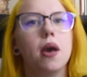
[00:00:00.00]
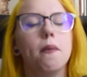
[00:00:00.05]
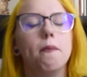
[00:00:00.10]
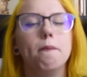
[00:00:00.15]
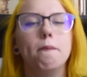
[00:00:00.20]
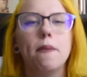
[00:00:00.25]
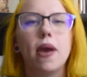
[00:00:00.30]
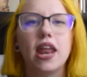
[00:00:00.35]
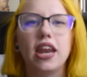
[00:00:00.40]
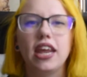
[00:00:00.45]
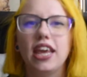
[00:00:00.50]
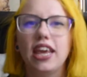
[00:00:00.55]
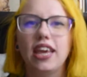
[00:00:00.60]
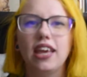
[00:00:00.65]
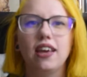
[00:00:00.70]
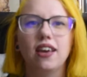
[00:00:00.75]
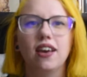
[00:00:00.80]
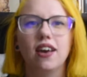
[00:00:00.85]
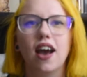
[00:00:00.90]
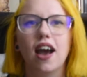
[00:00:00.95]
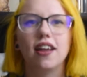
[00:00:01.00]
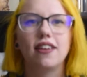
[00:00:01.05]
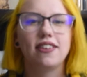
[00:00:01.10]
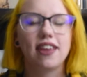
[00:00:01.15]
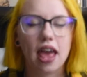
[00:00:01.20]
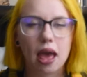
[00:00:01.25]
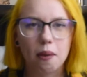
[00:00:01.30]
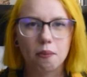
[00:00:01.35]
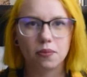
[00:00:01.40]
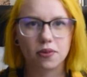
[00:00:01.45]
many
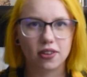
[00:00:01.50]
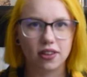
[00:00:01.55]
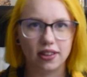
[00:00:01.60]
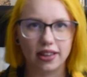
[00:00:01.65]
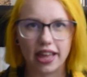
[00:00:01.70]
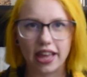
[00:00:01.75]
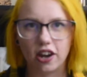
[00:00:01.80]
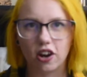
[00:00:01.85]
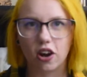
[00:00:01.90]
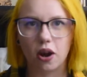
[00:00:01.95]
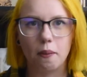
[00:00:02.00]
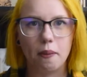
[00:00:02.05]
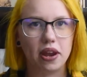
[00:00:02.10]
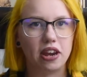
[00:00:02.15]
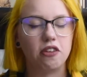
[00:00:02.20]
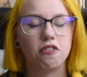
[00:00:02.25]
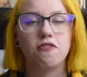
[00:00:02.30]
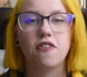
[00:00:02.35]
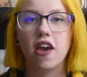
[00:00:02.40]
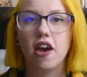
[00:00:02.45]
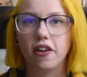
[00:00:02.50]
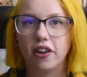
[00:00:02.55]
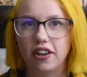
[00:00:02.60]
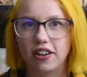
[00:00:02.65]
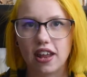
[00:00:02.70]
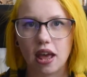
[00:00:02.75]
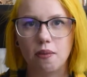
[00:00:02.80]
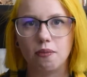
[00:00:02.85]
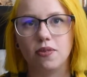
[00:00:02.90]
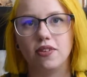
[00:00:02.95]
attempts later, many failed
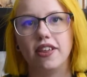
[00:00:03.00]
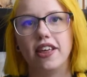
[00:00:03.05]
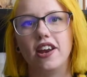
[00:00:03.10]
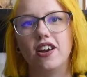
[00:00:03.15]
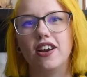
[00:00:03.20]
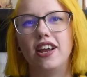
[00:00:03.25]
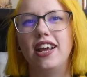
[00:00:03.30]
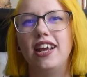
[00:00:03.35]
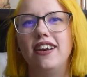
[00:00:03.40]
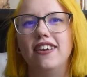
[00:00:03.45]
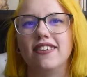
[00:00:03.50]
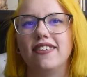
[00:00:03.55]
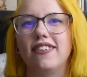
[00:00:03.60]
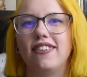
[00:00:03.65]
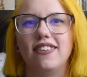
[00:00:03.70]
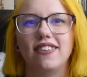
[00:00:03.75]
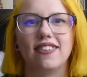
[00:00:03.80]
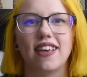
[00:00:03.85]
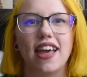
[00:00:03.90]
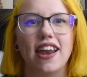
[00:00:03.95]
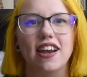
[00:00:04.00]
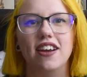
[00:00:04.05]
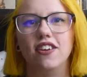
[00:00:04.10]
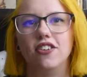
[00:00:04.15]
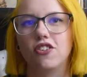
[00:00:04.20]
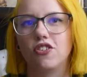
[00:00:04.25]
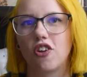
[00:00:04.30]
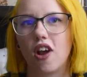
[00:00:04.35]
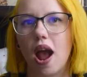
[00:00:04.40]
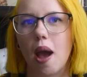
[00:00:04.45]
attempts later, he just decided
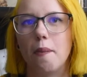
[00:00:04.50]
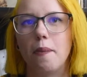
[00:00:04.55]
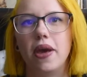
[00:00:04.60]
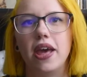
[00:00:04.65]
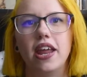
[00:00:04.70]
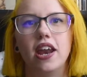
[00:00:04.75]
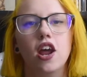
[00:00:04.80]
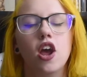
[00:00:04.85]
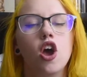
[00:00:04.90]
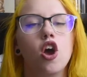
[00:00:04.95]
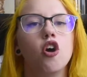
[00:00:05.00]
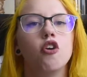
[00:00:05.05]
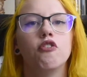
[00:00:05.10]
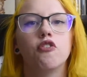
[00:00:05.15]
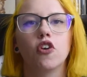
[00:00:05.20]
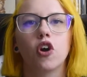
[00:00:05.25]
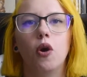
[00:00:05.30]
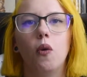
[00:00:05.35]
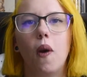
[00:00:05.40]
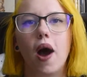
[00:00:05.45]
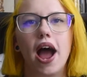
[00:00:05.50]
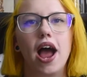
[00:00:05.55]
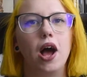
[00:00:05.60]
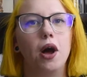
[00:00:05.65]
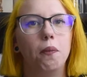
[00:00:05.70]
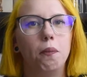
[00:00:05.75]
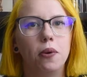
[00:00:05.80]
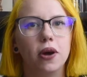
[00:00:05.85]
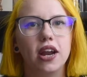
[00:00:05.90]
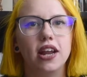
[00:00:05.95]
to scrap it for a
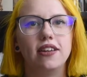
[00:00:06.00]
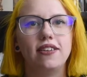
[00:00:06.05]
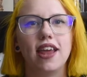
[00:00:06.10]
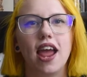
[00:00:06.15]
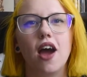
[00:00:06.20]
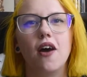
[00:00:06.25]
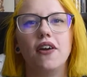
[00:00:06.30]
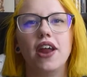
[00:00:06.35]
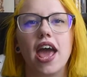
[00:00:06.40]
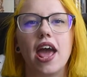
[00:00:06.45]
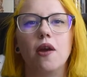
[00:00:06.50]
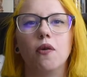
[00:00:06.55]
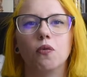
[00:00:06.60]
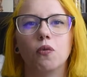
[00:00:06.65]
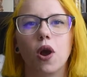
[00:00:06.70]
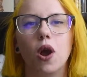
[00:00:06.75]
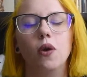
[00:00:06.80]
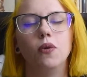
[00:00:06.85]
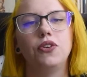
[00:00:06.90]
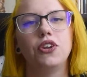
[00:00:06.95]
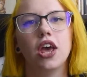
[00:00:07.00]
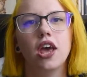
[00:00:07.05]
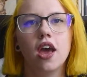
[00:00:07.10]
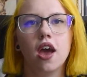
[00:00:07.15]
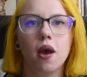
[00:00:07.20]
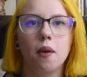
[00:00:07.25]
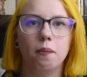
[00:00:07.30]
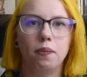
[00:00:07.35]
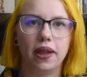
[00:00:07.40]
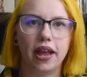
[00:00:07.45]
while, put it down, and wrote
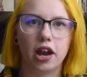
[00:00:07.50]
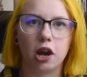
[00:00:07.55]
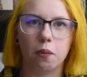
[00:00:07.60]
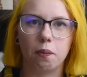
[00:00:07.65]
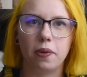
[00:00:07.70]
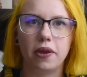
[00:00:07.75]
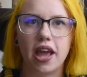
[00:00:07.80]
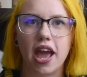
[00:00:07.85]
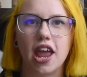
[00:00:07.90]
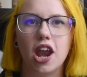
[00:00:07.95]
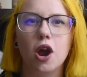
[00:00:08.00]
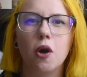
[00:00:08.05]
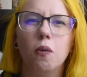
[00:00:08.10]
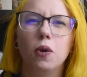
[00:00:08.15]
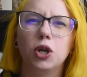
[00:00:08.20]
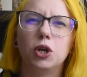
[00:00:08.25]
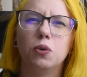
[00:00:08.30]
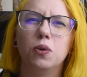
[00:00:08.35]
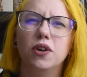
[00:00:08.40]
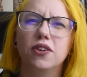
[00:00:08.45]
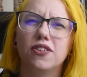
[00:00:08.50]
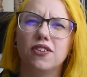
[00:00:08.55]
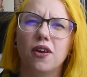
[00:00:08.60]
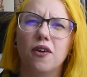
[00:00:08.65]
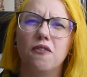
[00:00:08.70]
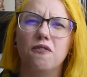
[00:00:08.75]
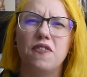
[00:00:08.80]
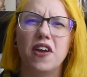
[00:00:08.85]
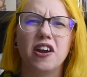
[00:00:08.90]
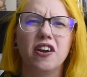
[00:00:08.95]
Player Piano, which was
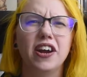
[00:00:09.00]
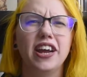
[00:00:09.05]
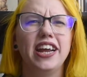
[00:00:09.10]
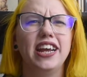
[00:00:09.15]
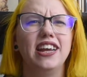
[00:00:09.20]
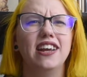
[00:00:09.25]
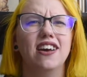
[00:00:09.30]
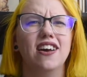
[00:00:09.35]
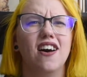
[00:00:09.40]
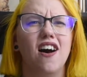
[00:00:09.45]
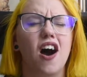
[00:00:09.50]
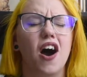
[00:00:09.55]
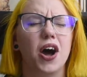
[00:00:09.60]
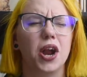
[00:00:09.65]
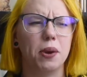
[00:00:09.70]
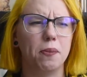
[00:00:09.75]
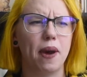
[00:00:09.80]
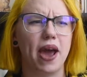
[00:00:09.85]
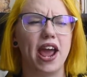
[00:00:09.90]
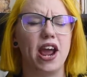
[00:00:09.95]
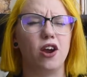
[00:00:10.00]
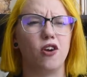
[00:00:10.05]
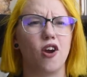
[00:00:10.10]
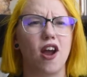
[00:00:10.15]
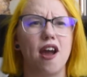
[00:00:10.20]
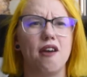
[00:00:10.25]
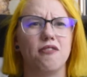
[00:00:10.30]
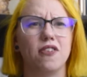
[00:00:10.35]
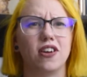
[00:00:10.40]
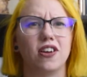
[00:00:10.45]
very
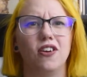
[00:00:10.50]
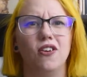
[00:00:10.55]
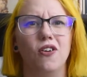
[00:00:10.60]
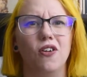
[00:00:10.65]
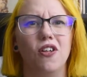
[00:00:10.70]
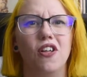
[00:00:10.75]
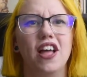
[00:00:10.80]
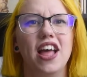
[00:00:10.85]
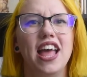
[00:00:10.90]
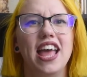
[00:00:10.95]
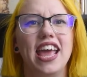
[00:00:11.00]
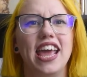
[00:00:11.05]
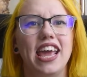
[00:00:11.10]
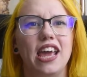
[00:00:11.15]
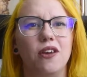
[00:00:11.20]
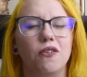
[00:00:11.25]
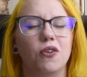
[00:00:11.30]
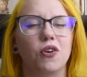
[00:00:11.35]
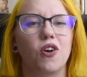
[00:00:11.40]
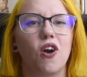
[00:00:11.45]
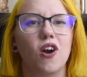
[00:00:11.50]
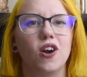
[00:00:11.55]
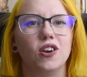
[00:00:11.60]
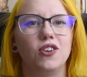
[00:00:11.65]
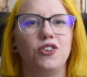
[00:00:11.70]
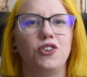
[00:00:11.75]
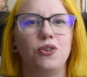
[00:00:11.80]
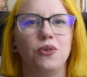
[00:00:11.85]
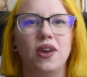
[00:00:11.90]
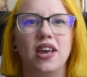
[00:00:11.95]
autobiographical in
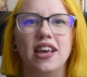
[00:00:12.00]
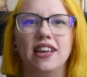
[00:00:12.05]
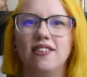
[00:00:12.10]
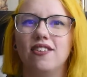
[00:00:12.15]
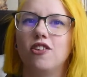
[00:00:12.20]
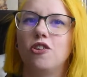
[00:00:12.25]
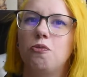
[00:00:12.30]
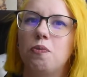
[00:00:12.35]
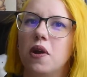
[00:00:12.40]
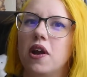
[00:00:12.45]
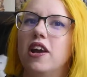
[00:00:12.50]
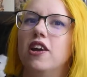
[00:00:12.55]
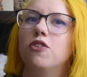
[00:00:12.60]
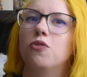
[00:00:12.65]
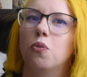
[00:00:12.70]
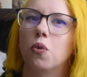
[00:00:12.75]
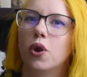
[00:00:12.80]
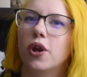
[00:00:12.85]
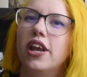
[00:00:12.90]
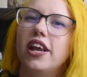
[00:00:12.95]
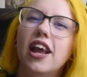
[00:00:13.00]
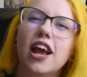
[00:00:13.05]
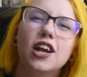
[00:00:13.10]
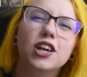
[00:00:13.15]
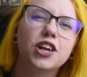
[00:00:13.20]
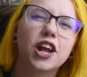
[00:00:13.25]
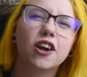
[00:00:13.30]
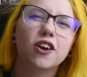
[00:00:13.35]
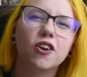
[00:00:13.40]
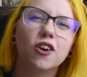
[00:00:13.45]
regards to his experience working
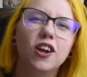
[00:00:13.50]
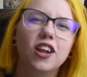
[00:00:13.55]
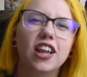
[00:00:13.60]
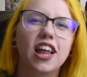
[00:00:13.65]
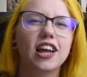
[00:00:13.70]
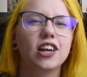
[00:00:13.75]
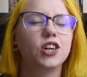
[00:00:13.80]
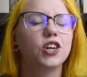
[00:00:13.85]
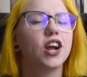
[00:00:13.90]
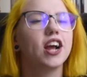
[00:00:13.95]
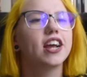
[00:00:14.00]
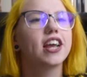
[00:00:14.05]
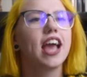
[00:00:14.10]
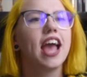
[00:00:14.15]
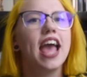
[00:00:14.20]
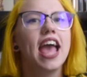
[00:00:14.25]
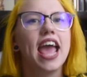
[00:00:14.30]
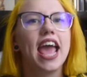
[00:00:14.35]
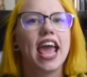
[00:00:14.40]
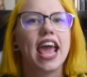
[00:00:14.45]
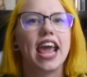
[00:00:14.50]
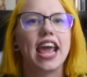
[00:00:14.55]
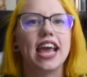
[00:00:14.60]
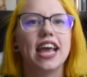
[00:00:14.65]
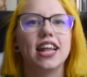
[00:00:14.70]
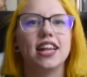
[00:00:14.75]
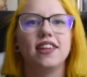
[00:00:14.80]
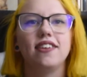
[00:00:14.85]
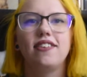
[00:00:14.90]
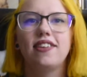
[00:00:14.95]
at General Electric.
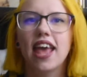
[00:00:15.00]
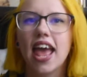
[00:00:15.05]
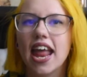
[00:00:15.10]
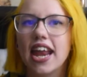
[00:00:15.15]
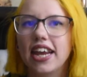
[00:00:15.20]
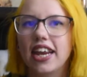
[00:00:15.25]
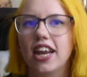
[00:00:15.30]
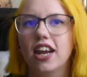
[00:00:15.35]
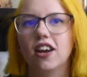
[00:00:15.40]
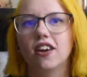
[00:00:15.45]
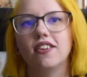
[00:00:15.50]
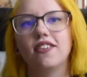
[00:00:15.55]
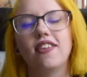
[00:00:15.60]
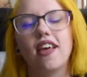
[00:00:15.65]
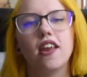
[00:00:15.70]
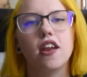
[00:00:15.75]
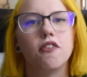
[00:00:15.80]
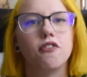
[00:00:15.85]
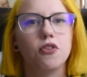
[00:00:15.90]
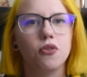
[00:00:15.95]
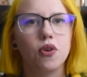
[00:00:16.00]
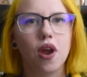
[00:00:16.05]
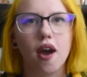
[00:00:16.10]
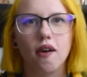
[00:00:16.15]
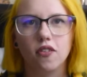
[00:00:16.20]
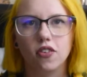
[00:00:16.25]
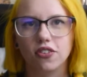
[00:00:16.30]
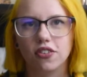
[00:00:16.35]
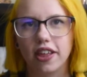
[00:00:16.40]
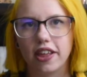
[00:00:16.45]
And 10 years and a few
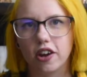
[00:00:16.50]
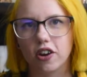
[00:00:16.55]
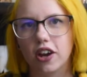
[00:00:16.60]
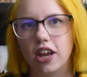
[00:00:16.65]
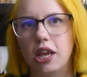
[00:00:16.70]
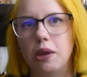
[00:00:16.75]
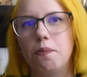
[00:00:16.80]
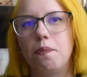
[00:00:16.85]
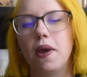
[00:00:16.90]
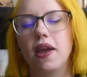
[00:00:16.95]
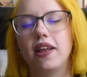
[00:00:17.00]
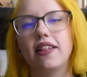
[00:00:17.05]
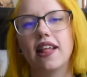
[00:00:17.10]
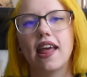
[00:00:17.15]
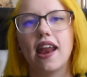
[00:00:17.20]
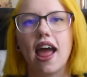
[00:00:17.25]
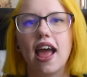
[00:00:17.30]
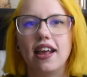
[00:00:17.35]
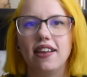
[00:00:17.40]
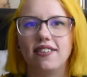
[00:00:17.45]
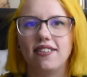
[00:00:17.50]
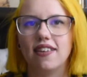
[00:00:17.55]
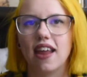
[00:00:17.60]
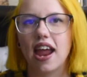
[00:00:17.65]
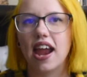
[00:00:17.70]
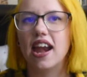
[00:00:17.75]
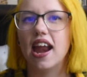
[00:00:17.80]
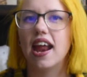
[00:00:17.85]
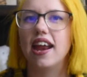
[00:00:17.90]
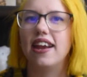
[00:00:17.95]
novels later, he picked that Ice
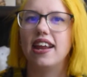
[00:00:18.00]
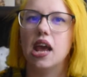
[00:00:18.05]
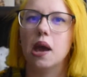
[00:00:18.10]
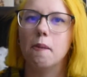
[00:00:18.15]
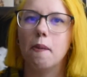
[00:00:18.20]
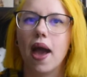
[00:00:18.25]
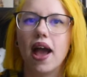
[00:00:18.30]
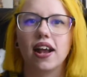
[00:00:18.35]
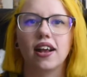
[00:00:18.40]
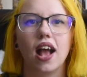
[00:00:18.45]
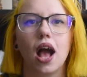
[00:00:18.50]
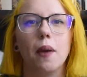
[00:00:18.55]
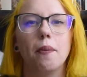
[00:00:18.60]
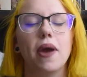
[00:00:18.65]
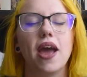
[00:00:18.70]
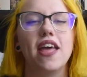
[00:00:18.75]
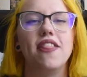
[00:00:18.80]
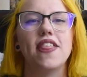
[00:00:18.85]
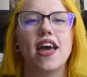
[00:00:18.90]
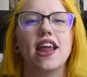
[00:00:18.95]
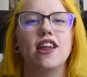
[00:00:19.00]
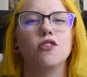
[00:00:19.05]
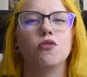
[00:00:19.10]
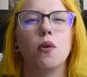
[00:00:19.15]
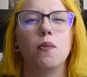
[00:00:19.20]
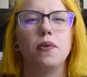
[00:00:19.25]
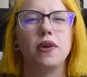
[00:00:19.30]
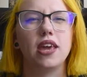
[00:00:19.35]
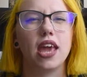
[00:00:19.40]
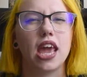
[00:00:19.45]
9 idea back up, and that is
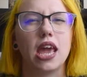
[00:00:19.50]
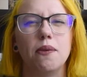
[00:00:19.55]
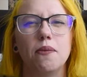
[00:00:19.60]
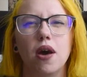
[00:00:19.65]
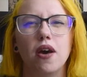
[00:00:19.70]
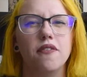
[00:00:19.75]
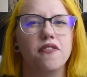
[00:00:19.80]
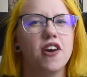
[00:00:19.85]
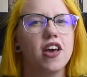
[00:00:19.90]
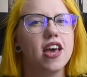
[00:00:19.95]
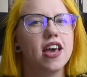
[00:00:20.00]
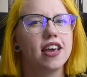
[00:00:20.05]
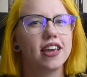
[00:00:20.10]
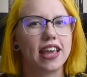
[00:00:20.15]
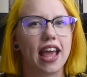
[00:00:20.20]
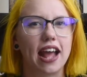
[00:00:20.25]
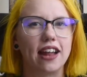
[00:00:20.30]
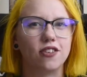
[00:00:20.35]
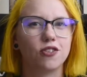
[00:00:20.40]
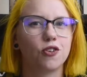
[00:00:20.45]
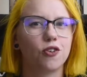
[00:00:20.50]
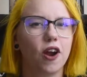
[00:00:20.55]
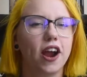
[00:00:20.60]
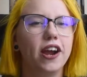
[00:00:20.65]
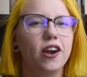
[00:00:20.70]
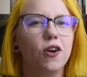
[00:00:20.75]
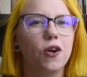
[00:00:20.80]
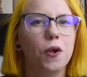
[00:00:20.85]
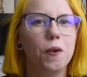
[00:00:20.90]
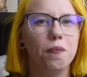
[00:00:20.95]
what became of Cat's
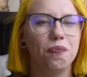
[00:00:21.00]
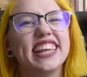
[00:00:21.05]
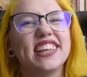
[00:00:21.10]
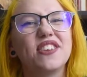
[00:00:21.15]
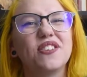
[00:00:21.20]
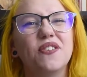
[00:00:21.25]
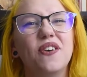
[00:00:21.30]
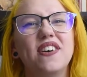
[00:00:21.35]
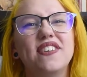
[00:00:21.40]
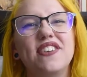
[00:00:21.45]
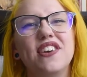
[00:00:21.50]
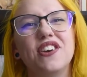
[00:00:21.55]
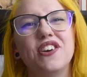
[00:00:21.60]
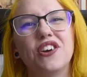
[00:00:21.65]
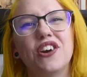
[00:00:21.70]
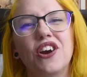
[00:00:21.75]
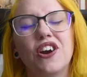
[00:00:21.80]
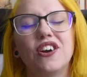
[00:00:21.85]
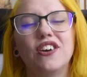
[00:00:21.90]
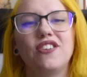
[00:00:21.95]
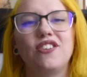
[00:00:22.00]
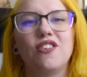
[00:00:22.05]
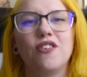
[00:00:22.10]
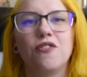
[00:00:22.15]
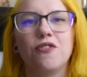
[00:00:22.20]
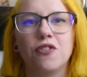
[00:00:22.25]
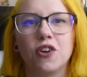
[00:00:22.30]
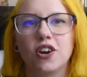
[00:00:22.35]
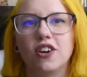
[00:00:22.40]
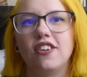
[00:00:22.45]
Cradle. This wasn't Kurt's
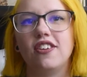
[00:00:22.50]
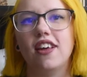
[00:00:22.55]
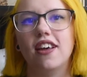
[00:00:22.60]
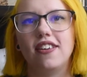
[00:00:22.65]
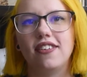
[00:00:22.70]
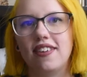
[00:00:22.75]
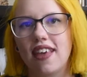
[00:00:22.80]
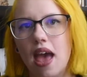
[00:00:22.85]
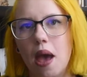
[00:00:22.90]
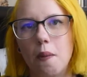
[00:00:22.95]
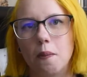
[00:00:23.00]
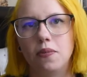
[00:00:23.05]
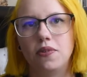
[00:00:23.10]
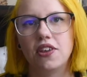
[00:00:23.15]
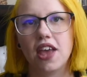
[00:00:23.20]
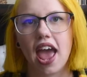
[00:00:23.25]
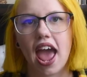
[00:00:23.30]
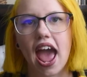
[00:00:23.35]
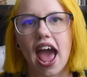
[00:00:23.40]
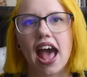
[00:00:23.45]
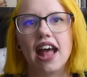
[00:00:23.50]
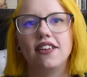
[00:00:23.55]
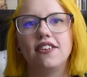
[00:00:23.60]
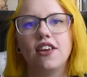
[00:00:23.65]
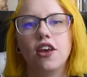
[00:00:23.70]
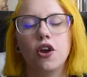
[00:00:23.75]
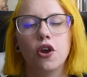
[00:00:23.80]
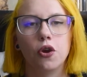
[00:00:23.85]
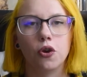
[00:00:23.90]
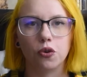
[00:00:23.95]
first attempt
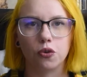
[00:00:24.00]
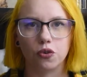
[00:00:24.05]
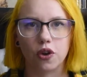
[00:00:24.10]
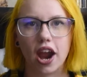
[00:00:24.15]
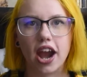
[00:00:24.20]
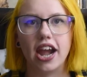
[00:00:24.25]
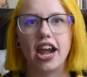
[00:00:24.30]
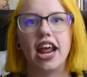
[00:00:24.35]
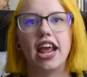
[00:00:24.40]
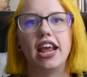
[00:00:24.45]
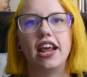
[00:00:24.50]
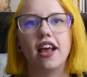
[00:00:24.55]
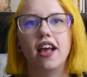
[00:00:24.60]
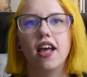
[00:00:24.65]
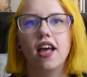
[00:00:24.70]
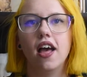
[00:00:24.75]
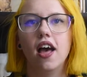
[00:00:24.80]
at writing